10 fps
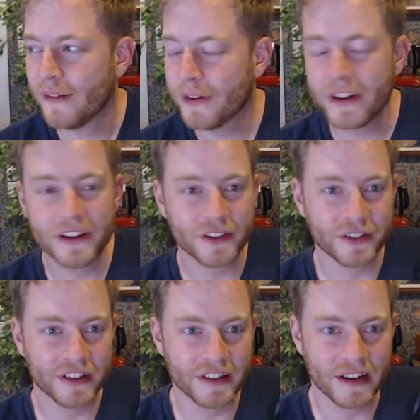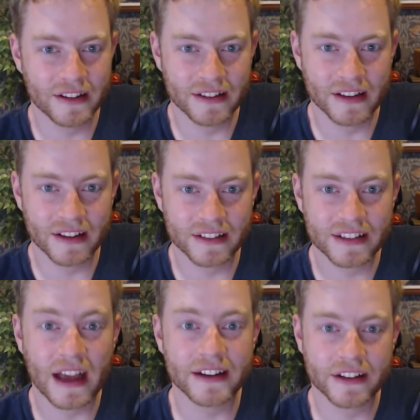I'm very interested in the
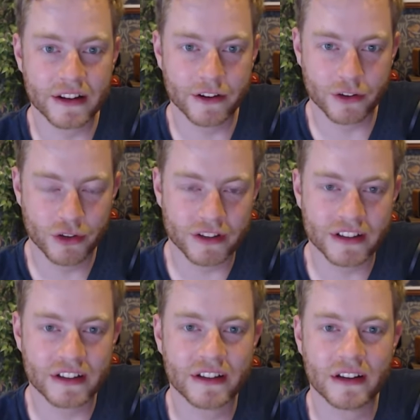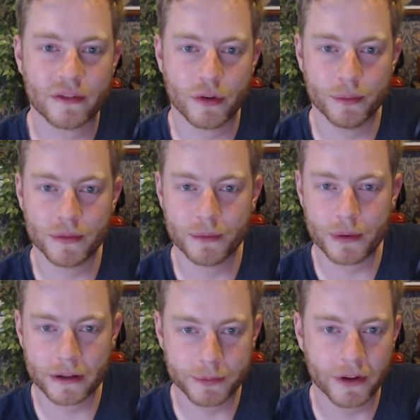data that you're collecting from the
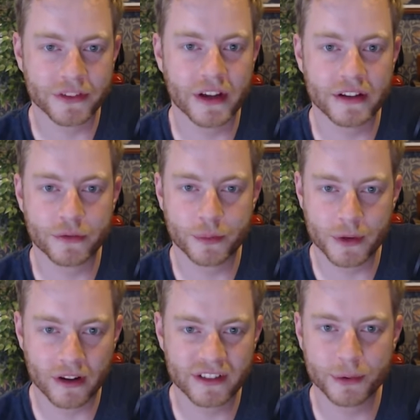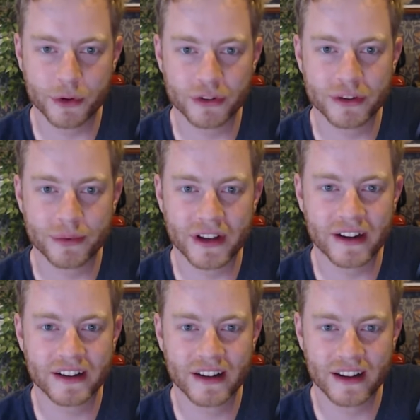baseball side and from the entrepreneurship side.
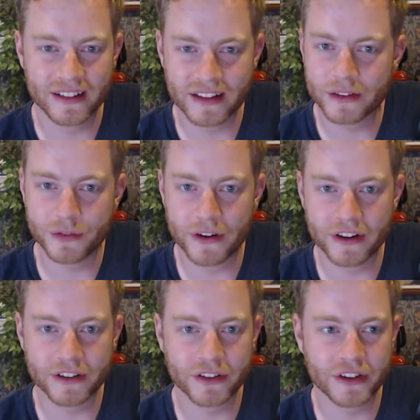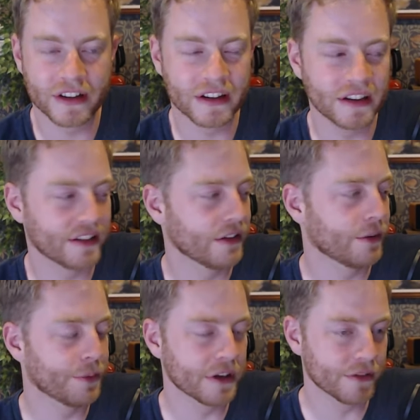I think that's very interesting. And it's a little
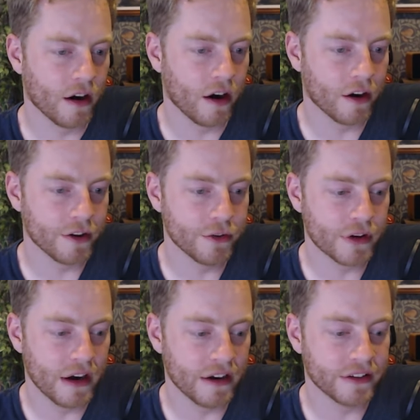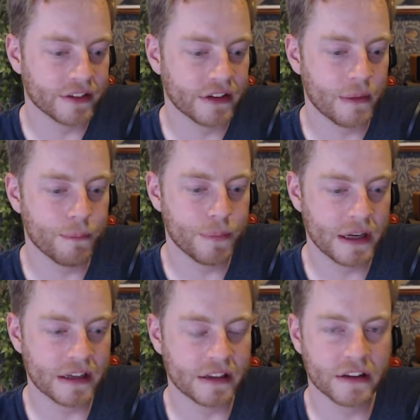bit of, are you guys
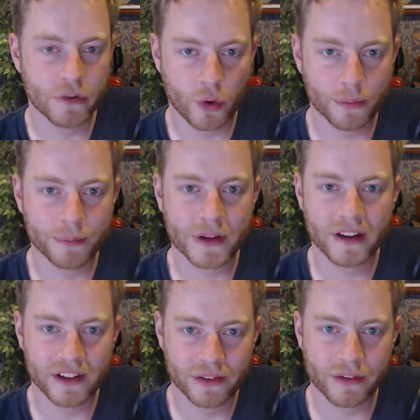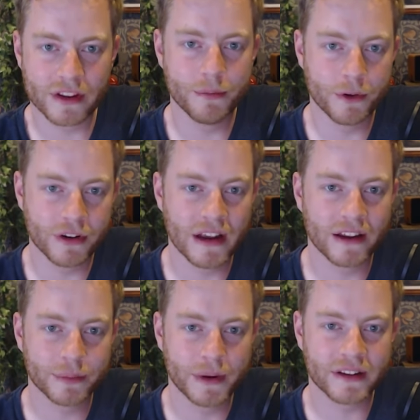beating the norm because of the community
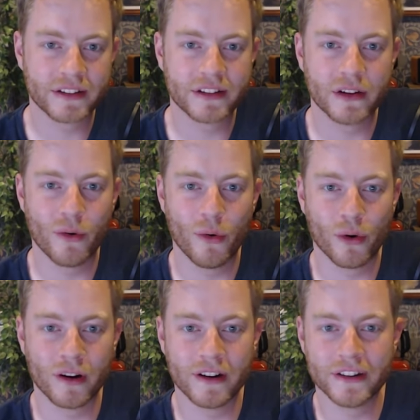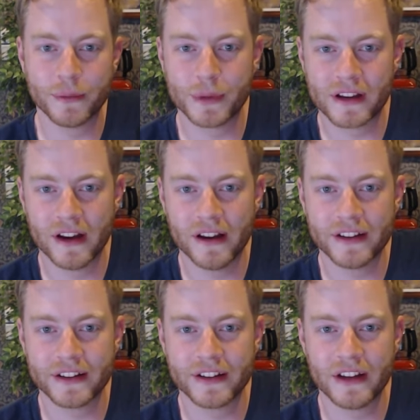aspects? Or is it
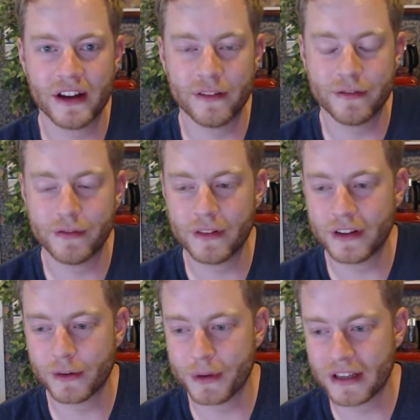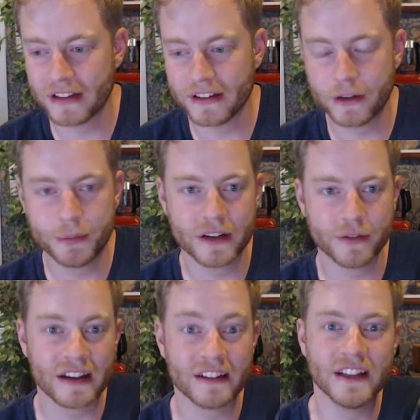because of there being a little bit of
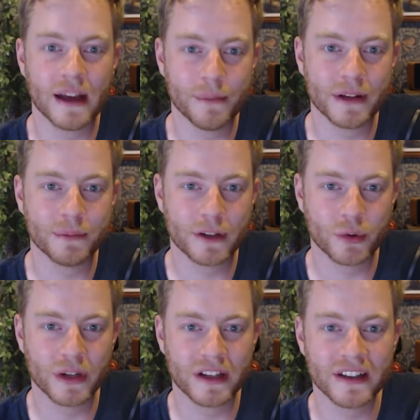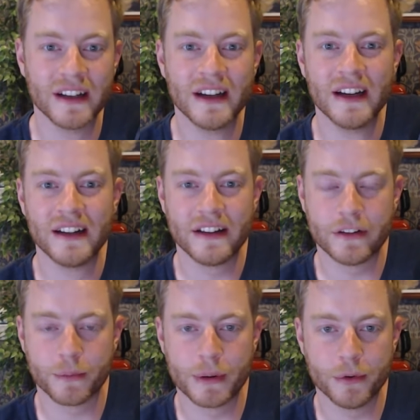an alignment between these are
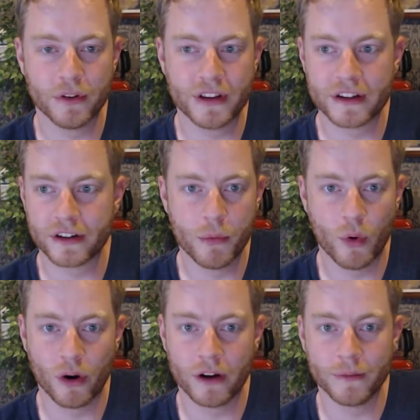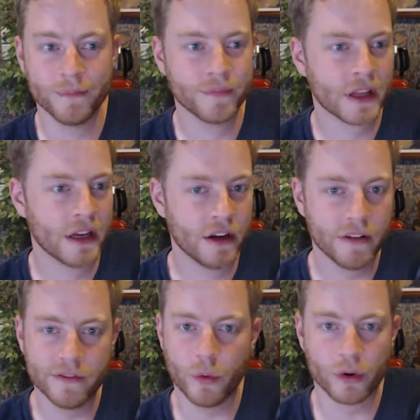people that are more
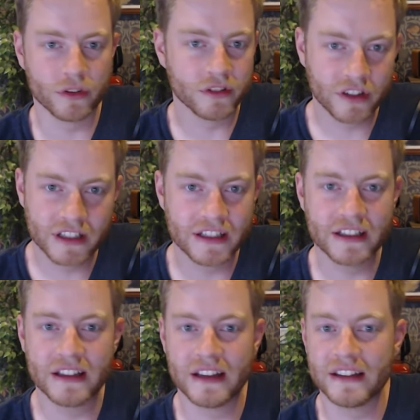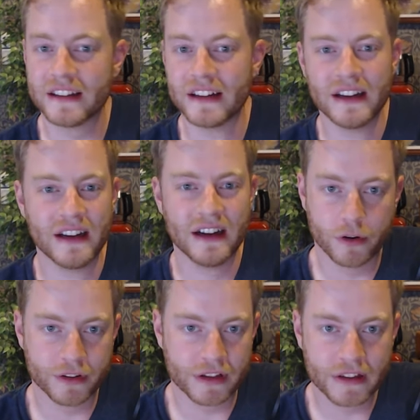forward-looking and
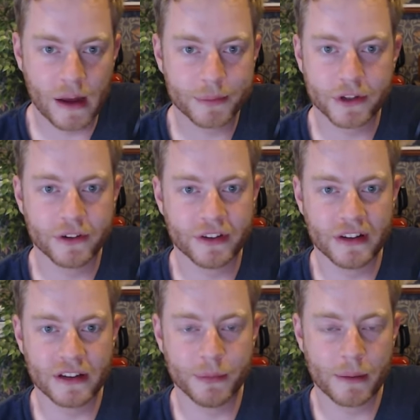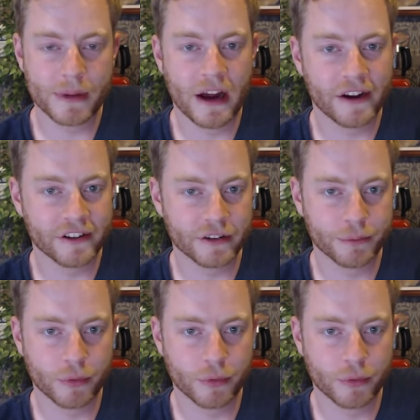early adopters, and these might be higher